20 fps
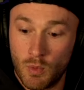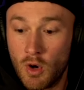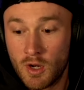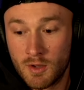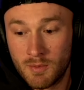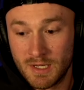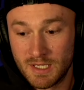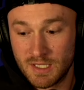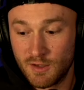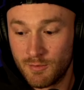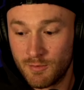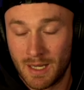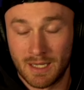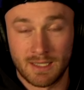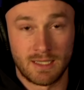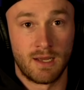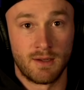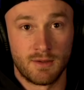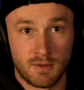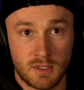worked myself
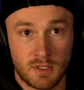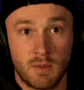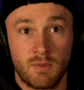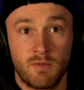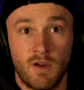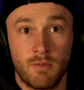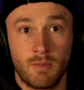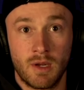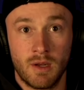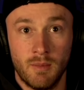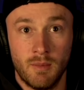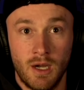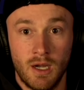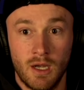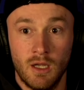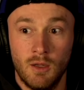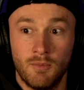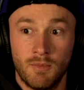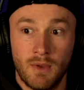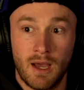back down to a sub five minute
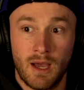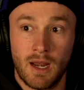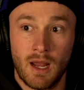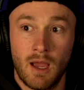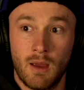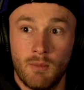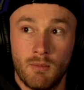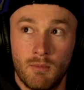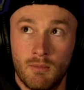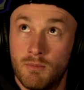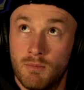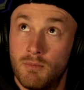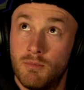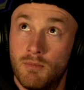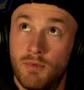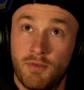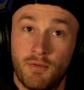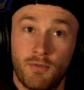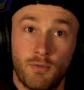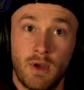mile, and I'm
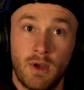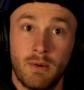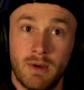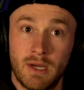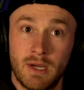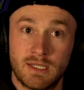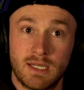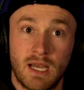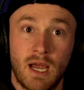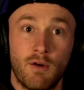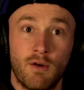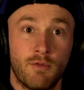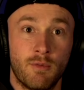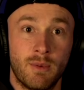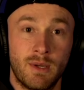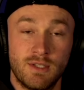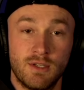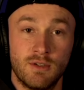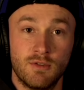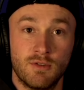three weeks out
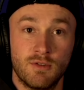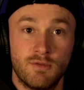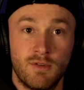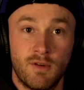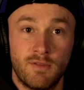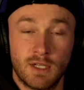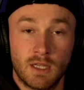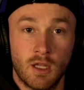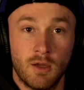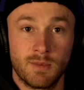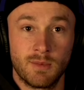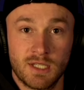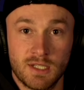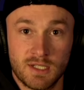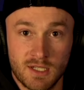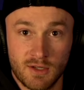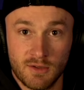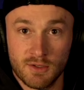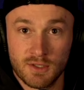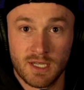from a 250 kilometer
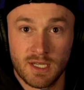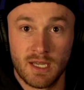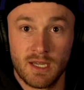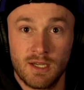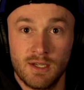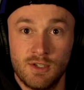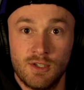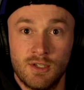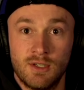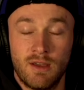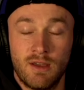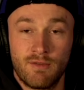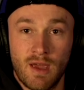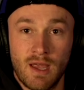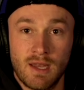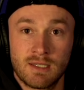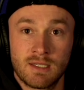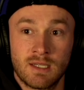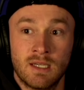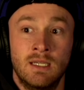single stage
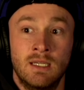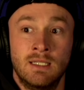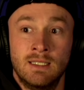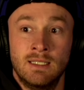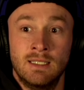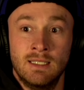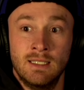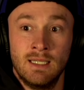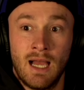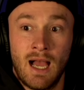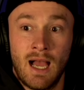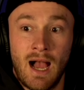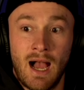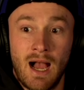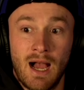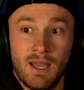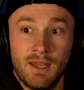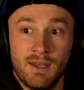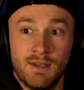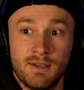event,
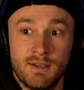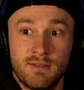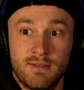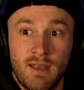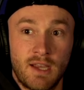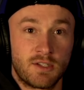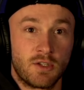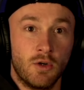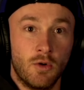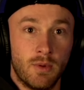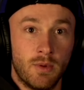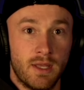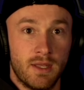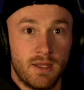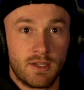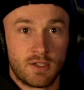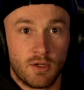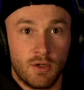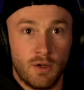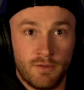and that's all
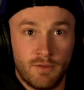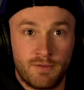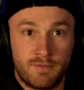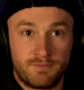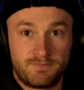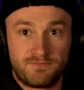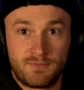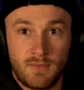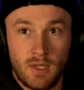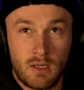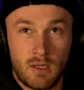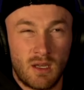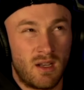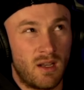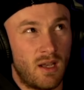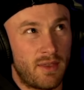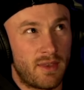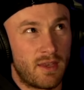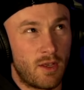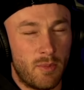within the sort of I
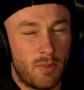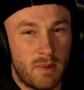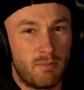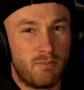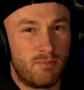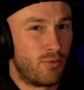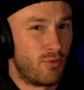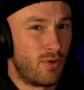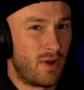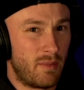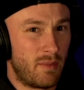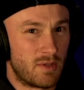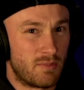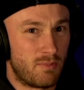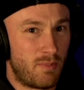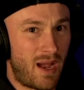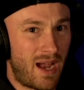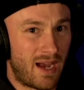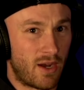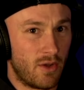think it'll be pretty
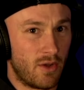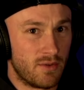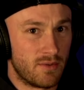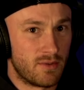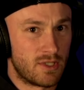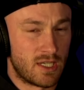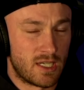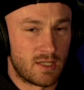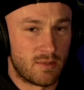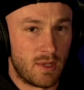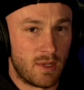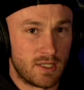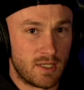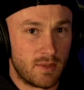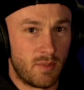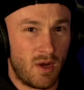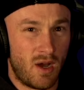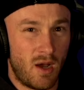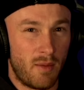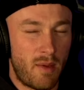much bang on six months
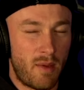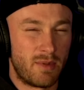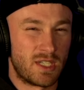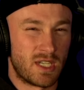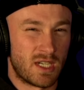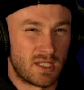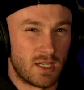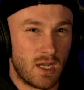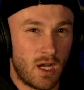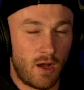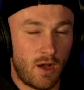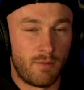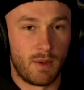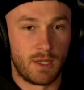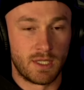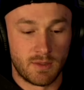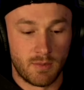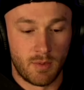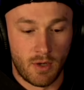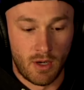apart, maybe six and a half months